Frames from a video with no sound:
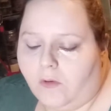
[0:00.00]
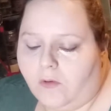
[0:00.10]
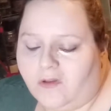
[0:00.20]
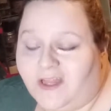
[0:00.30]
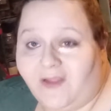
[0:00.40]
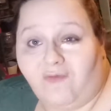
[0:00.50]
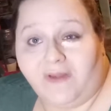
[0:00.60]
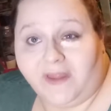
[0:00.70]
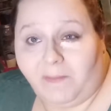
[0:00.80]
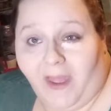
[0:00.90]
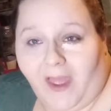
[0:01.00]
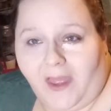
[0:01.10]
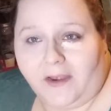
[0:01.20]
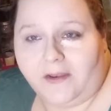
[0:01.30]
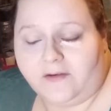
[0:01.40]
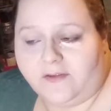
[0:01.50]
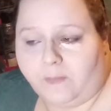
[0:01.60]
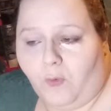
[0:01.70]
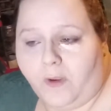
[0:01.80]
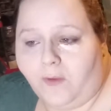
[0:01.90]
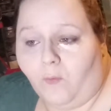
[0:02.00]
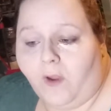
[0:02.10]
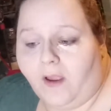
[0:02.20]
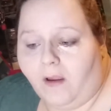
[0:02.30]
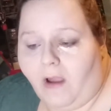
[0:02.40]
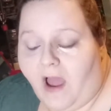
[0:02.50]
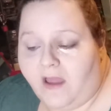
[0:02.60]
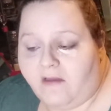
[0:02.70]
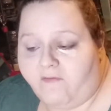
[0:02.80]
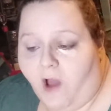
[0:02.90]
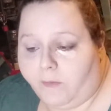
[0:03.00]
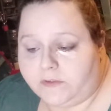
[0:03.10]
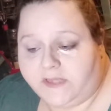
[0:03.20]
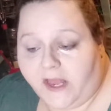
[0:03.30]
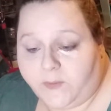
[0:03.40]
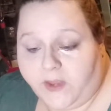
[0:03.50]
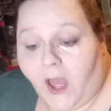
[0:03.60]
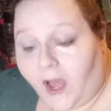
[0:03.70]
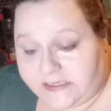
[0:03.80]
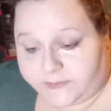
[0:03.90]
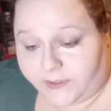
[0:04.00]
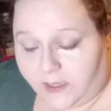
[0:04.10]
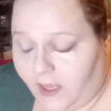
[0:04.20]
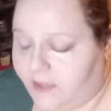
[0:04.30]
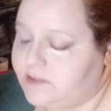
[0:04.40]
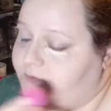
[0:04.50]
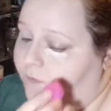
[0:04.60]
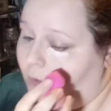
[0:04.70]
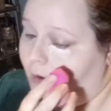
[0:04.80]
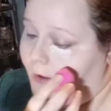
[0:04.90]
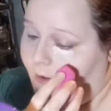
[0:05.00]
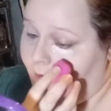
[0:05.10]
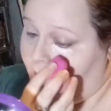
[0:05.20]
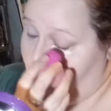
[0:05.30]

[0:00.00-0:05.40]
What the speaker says: Like really bad, to the point where I've almost had to be hospitalized for it.